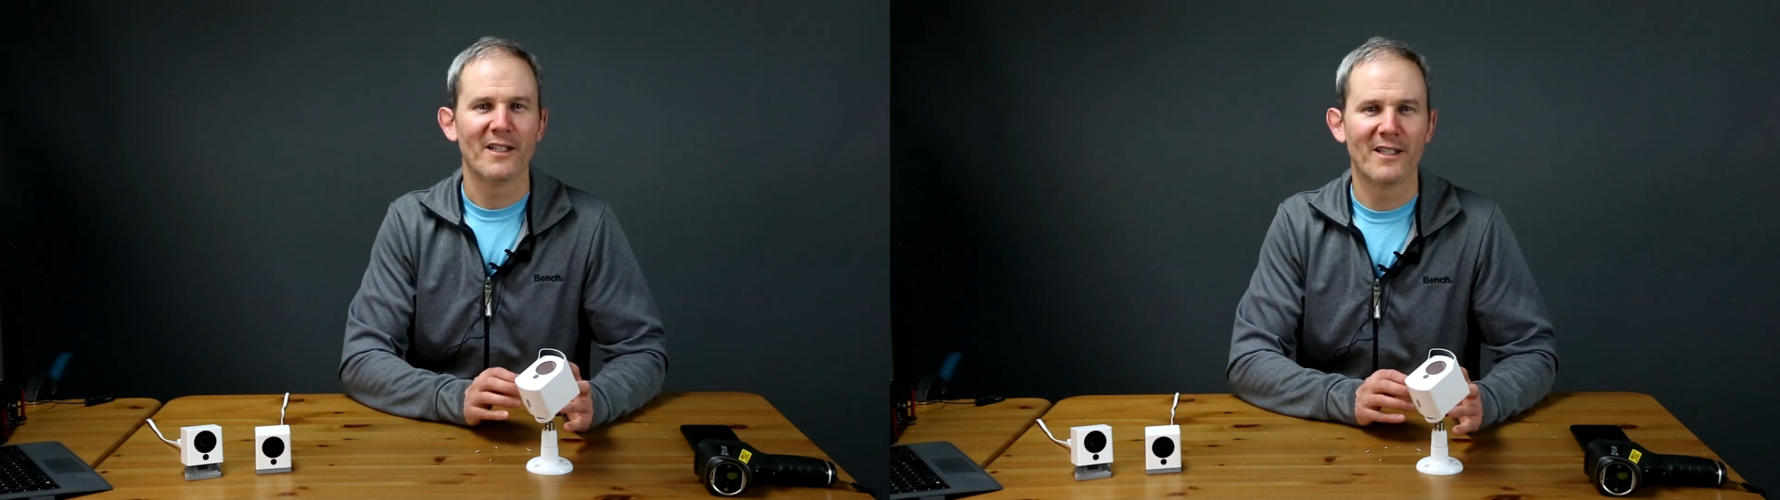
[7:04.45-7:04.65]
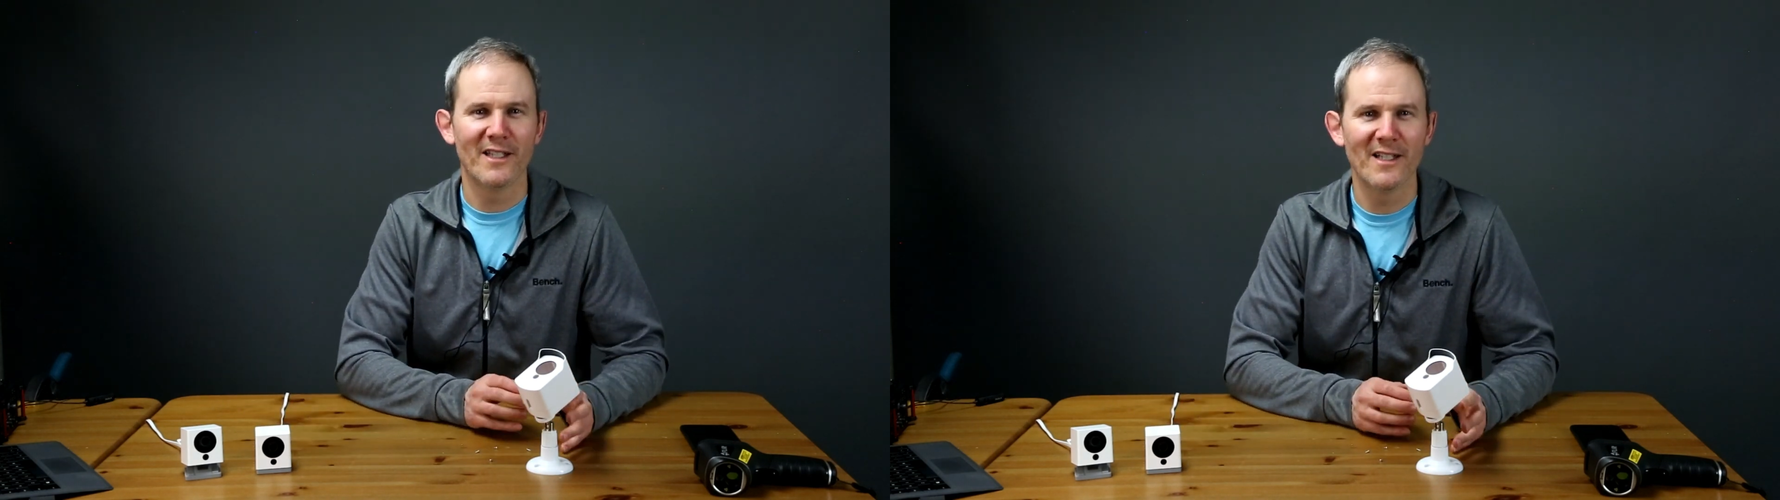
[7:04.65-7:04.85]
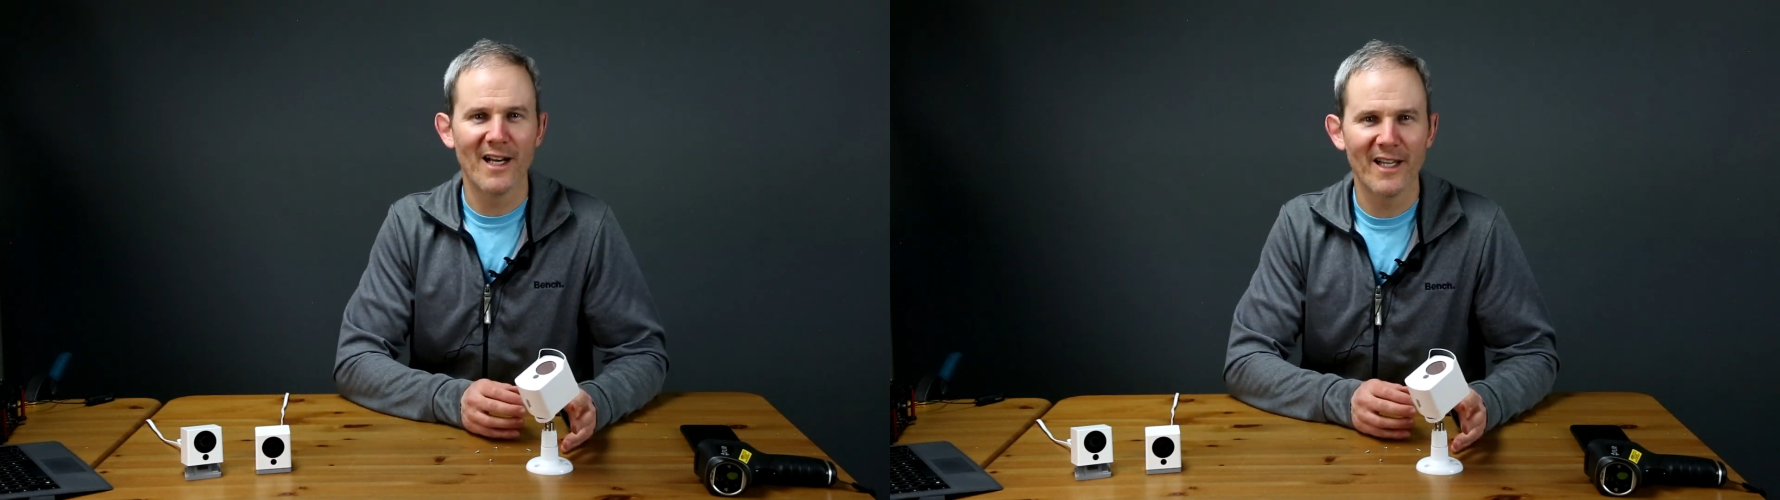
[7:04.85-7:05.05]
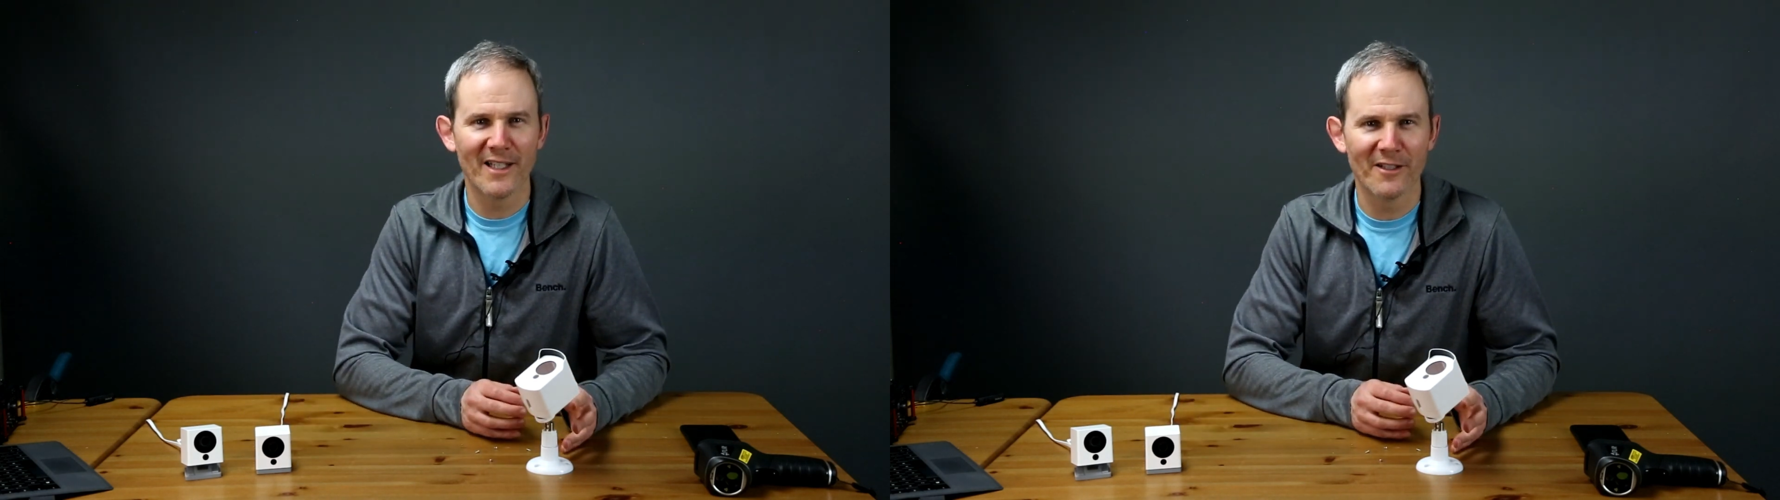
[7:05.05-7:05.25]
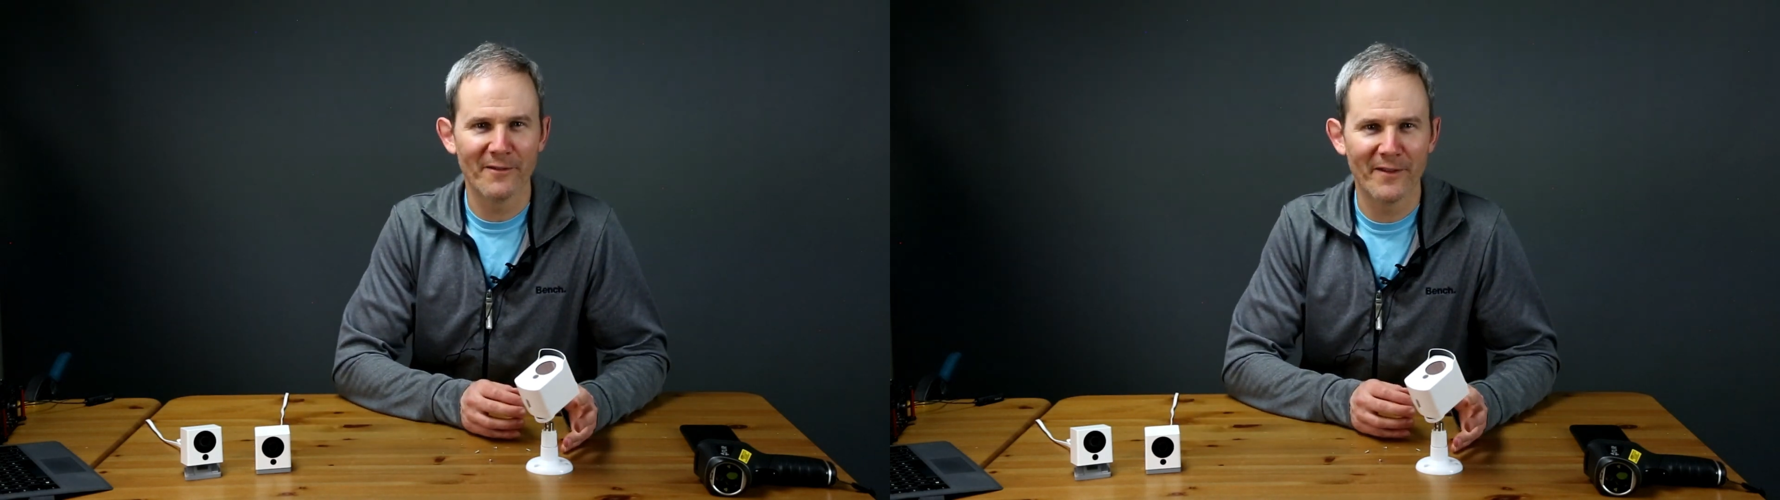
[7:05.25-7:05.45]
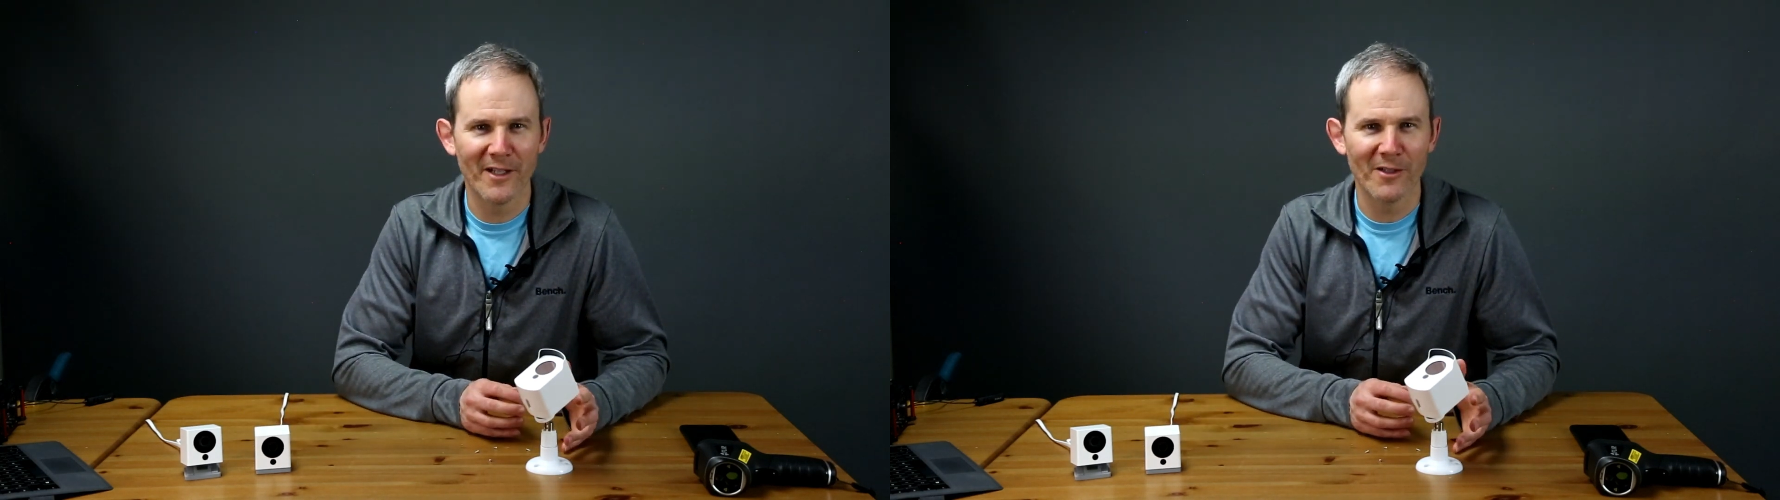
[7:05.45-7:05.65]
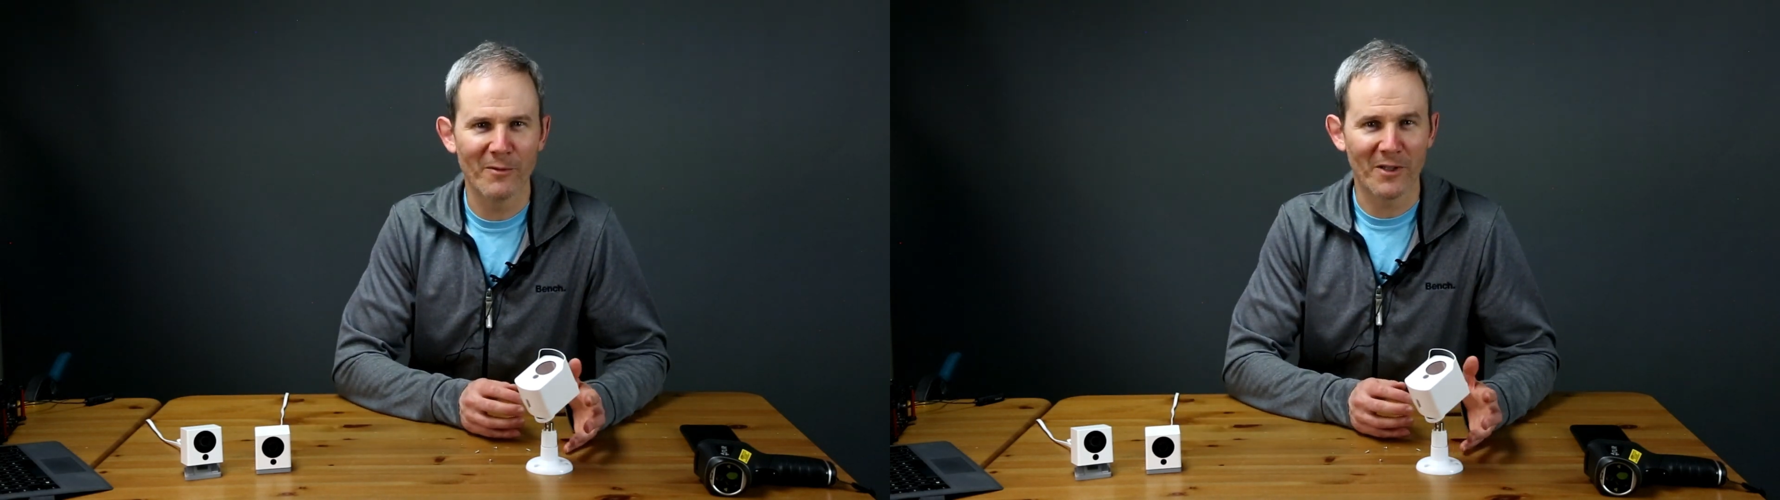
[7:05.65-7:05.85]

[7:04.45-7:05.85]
did not interfere